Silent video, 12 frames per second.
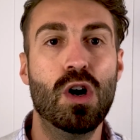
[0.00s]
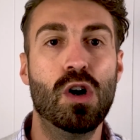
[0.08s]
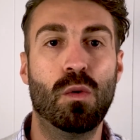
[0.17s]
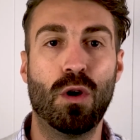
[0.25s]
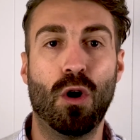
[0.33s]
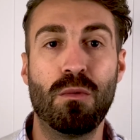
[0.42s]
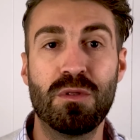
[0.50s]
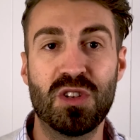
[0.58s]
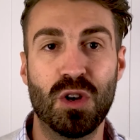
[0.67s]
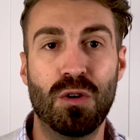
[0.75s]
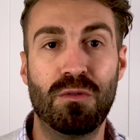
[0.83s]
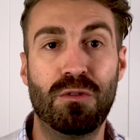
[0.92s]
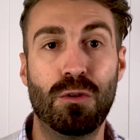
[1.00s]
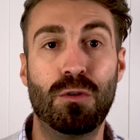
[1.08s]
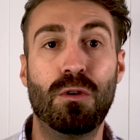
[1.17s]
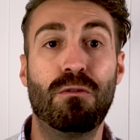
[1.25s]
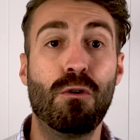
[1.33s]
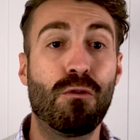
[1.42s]
We hope it's
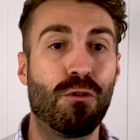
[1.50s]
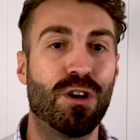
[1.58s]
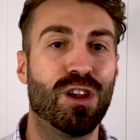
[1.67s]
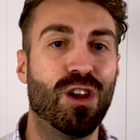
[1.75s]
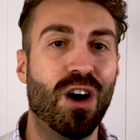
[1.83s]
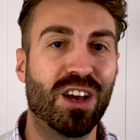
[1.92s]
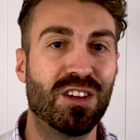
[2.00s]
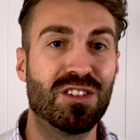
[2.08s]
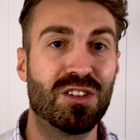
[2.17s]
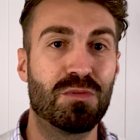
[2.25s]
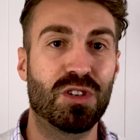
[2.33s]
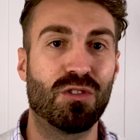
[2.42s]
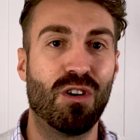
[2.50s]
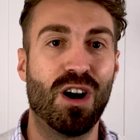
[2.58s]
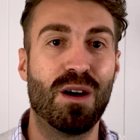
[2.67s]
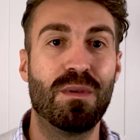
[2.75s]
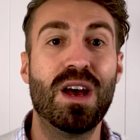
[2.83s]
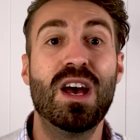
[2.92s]
helpful. Feel free to like and
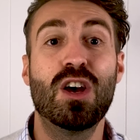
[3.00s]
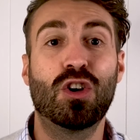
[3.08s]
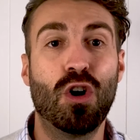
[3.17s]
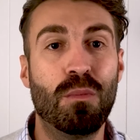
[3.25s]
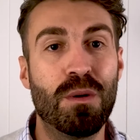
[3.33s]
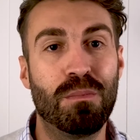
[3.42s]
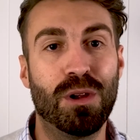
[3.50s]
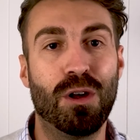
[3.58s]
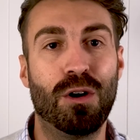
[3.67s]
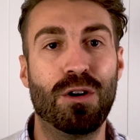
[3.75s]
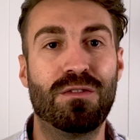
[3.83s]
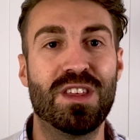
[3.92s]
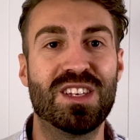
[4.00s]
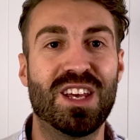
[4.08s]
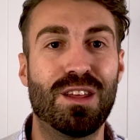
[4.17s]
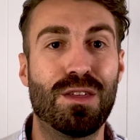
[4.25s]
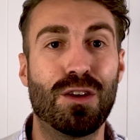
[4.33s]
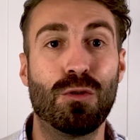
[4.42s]
subscribe. Comment below if there's
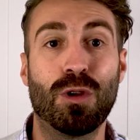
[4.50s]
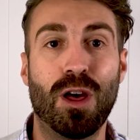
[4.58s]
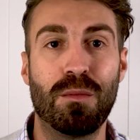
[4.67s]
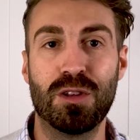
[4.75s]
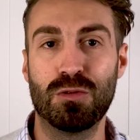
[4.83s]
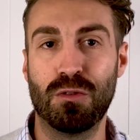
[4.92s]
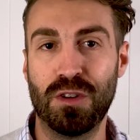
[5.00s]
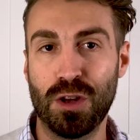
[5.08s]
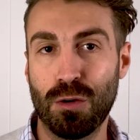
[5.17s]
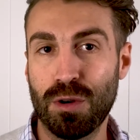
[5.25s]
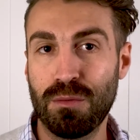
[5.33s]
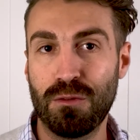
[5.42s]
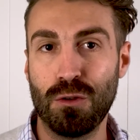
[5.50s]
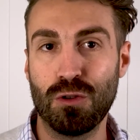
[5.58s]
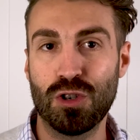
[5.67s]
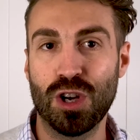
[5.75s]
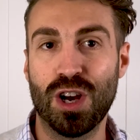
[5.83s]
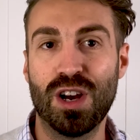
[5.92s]
anything you would like me to do a video on in
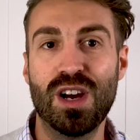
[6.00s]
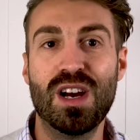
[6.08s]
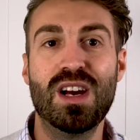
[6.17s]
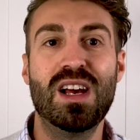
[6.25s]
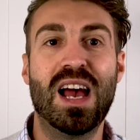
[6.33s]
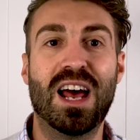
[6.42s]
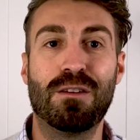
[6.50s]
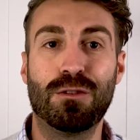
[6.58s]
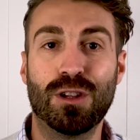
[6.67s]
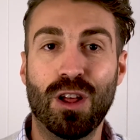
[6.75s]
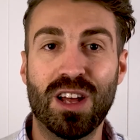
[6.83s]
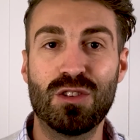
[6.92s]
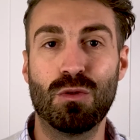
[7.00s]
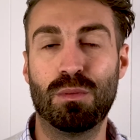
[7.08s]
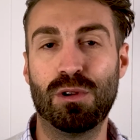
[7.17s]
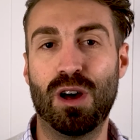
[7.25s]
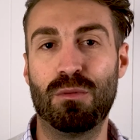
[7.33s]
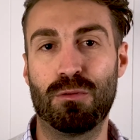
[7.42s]
future. And if you'd like to
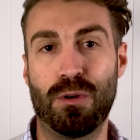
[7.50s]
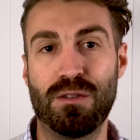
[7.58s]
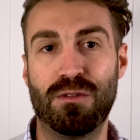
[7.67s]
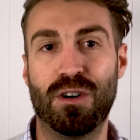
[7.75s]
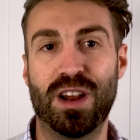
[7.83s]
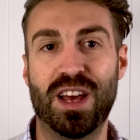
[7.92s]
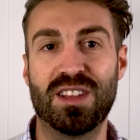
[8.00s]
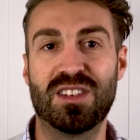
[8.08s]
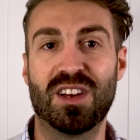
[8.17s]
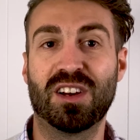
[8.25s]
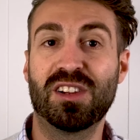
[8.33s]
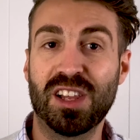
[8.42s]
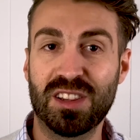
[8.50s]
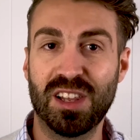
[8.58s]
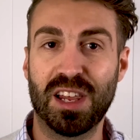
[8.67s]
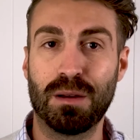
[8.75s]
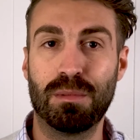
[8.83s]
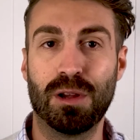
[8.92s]
apply with Refinancer, click the
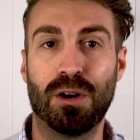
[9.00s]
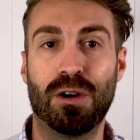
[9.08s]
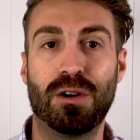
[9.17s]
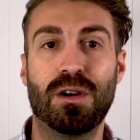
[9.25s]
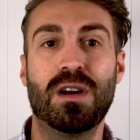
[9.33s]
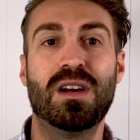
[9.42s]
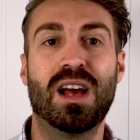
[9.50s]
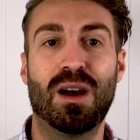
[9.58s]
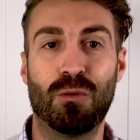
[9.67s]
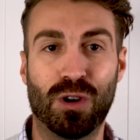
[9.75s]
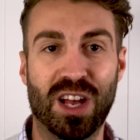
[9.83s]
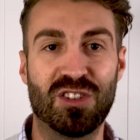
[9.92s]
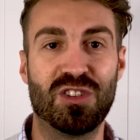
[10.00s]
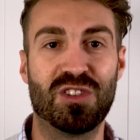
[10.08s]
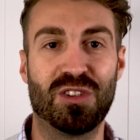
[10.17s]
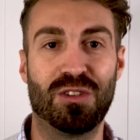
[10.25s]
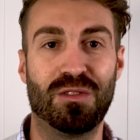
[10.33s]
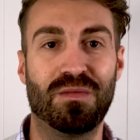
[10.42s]
link below and we'll catch you
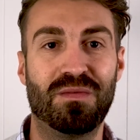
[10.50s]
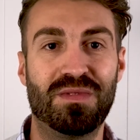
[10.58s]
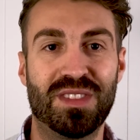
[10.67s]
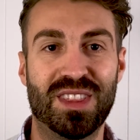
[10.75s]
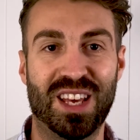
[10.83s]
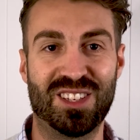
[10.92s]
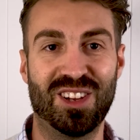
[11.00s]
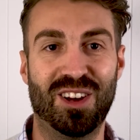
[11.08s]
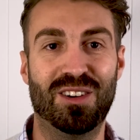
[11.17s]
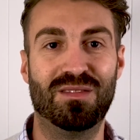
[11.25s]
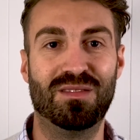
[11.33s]
soon. Thanks a lot.